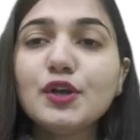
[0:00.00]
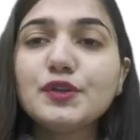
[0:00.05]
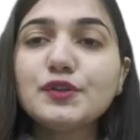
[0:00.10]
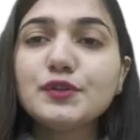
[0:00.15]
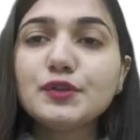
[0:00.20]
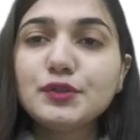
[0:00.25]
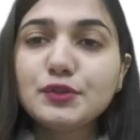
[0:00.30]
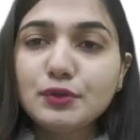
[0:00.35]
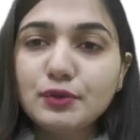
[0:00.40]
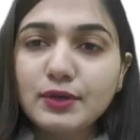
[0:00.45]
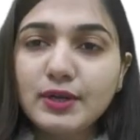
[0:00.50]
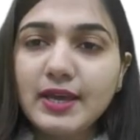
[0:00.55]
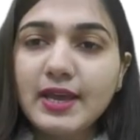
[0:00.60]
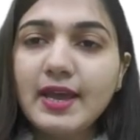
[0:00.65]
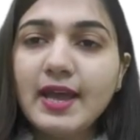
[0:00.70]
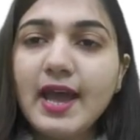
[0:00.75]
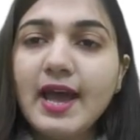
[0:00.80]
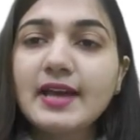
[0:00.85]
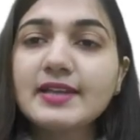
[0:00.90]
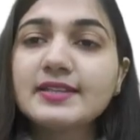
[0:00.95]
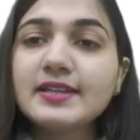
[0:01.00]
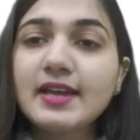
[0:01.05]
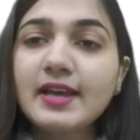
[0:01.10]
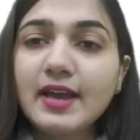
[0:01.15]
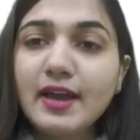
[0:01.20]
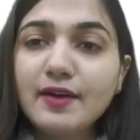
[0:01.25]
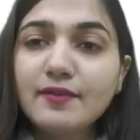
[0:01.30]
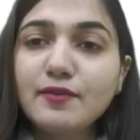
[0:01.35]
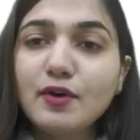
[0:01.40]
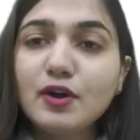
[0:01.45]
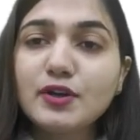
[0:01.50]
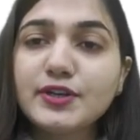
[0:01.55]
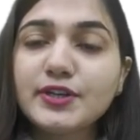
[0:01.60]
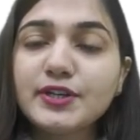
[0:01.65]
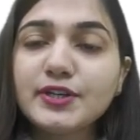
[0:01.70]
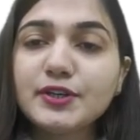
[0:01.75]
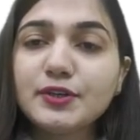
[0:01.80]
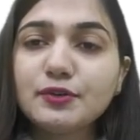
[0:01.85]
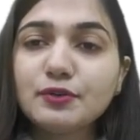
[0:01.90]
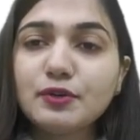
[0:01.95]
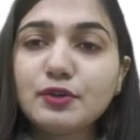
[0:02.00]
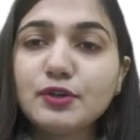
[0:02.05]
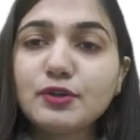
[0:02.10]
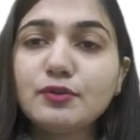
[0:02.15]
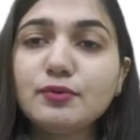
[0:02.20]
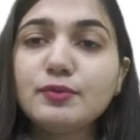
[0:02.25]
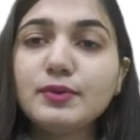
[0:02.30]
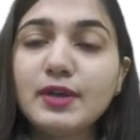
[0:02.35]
So today, as I have already told you,